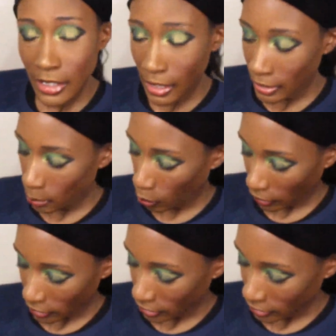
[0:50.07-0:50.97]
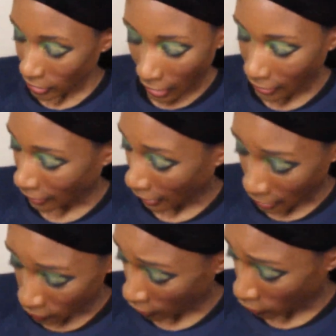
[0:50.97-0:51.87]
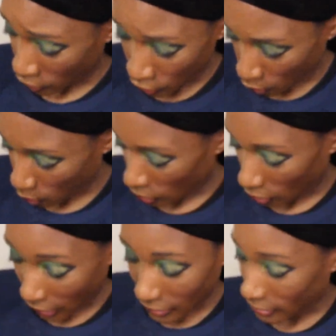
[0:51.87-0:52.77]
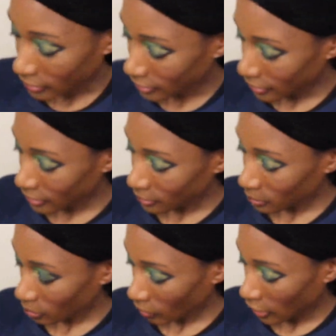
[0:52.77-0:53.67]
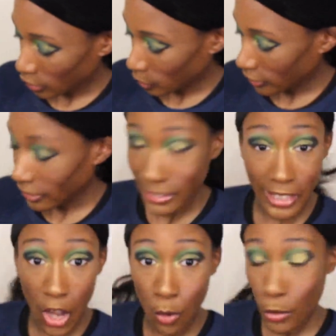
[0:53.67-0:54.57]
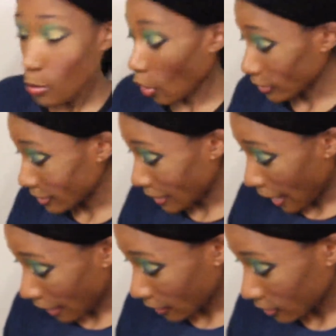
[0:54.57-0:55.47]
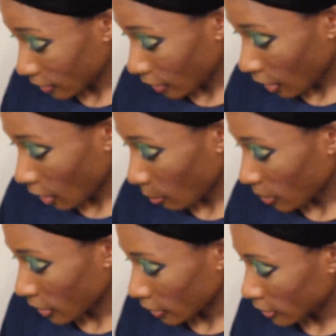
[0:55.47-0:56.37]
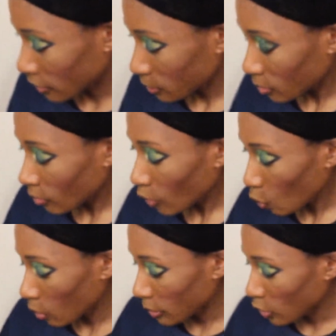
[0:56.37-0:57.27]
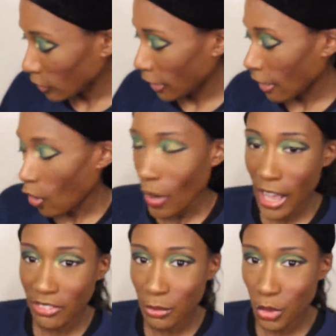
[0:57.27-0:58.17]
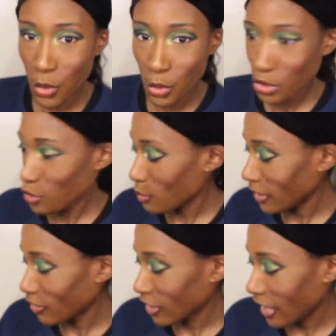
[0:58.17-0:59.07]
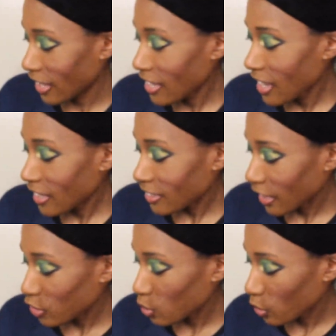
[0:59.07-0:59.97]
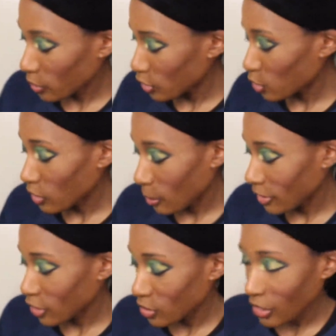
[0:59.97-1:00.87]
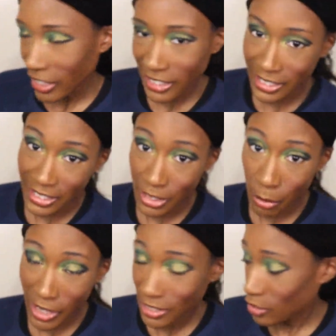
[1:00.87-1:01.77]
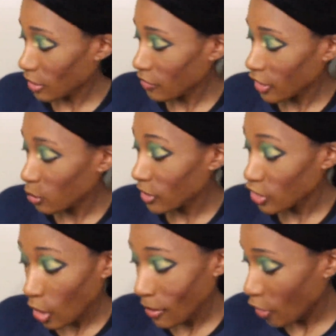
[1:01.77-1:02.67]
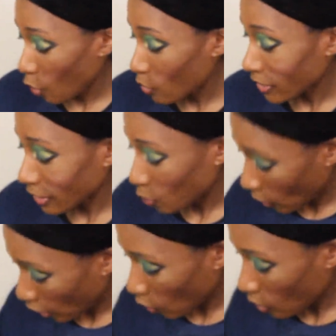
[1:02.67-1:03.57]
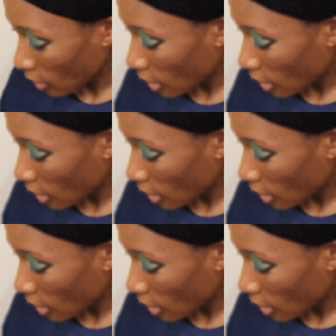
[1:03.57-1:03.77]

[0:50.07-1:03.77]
and lip products because i got a lot of favorites to go through y'all like it's it's ridiculous i hope you brought a snack um because we'll be doing that. Oh, I have some tools too, believe it or not. It's like two or three tools I've been using on a consistent basis. So I figured we could talk about those as well.